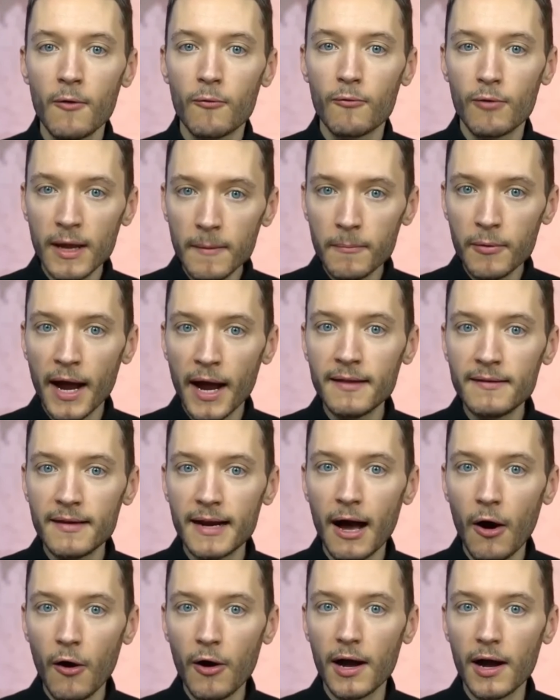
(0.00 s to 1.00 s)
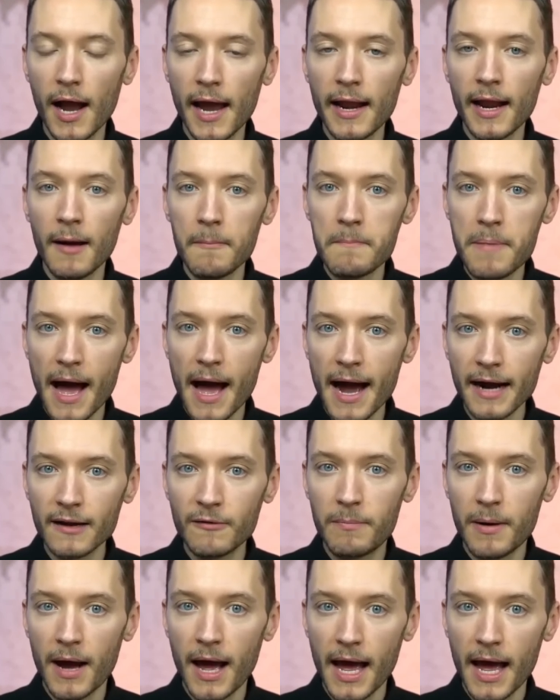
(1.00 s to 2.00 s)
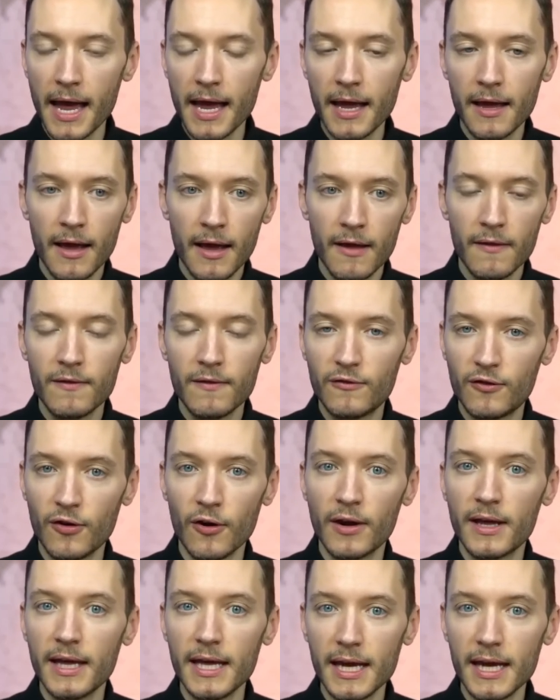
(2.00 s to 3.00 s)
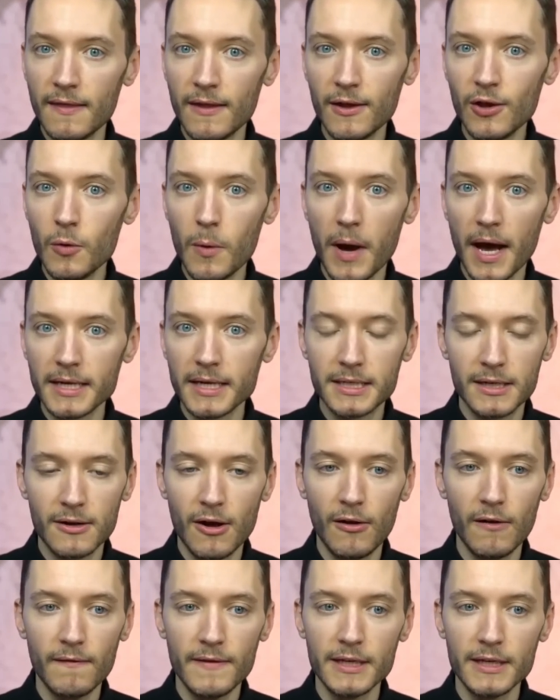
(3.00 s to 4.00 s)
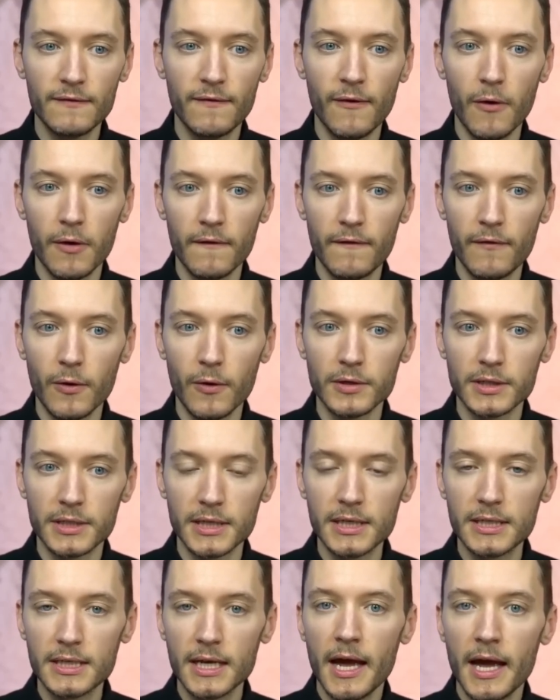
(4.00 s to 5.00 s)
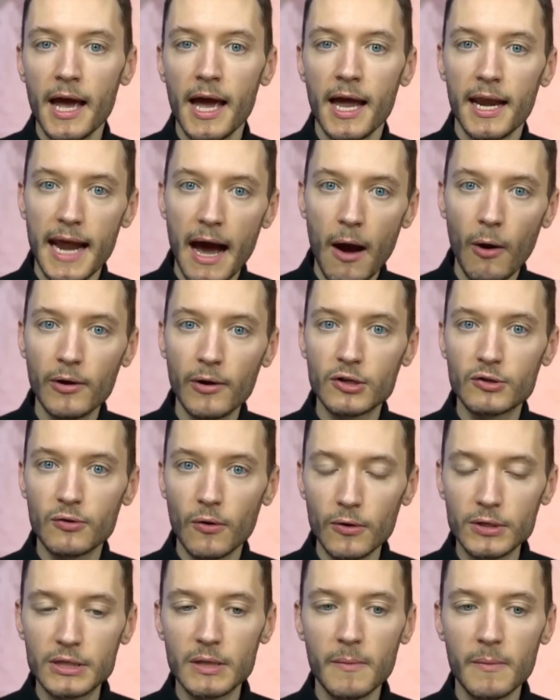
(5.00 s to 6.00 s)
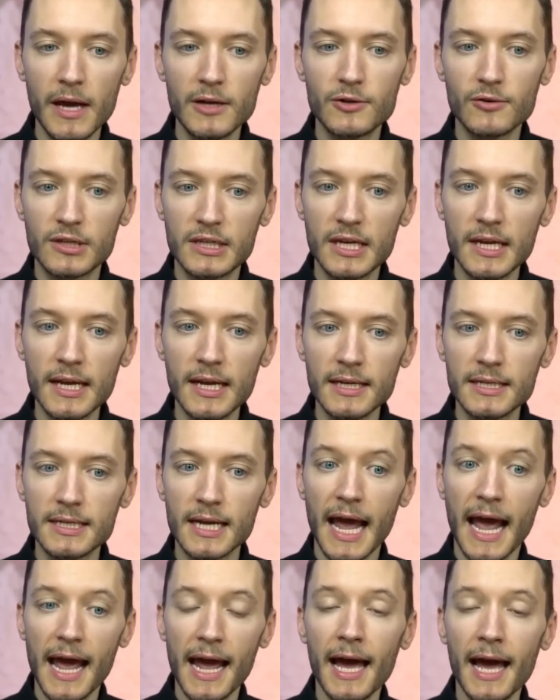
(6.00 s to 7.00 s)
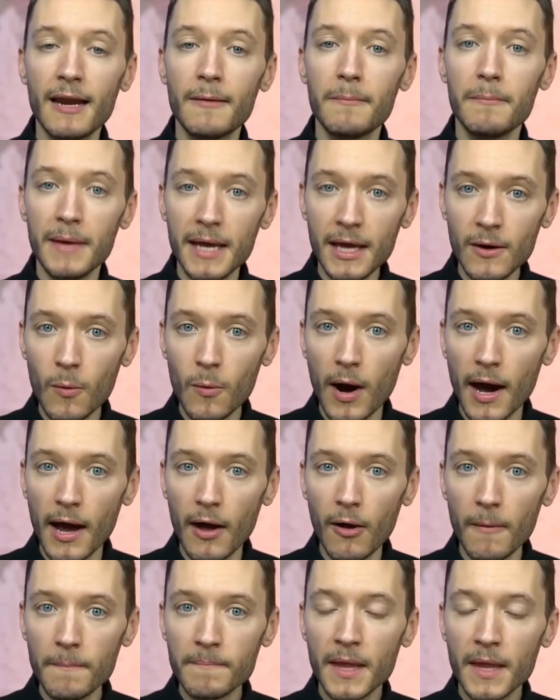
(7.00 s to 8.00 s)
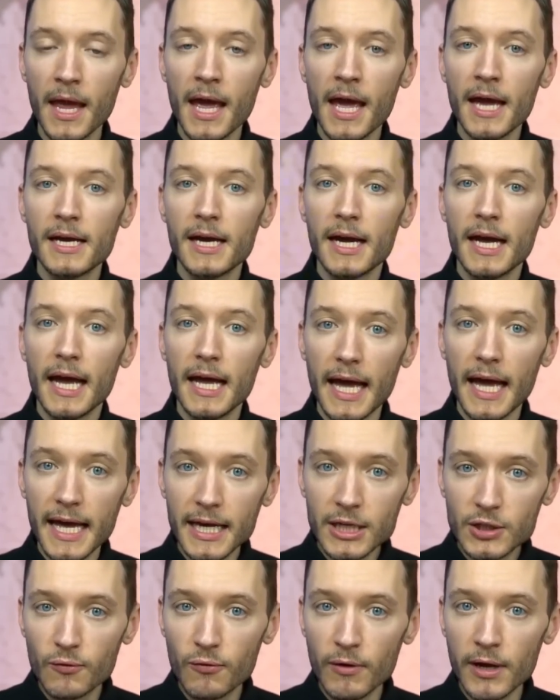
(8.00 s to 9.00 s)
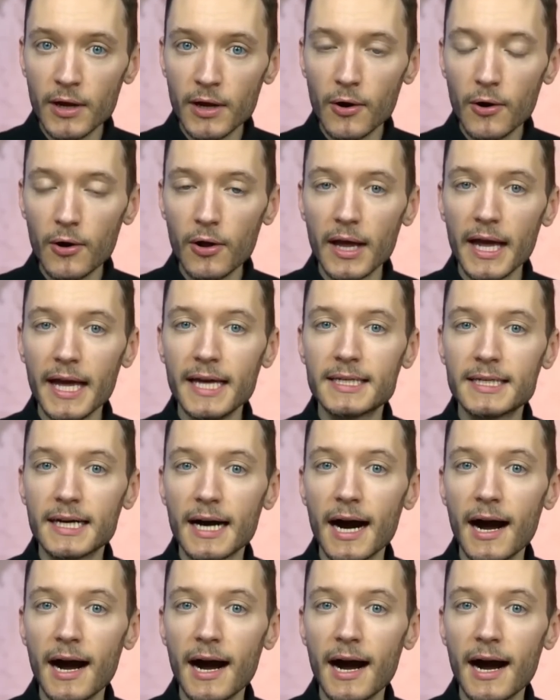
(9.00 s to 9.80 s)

Rebranded Al-Qaeda, backed by Turkey and the US and all of these foreign forces, now controls the major cities. And meanwhile, Israel is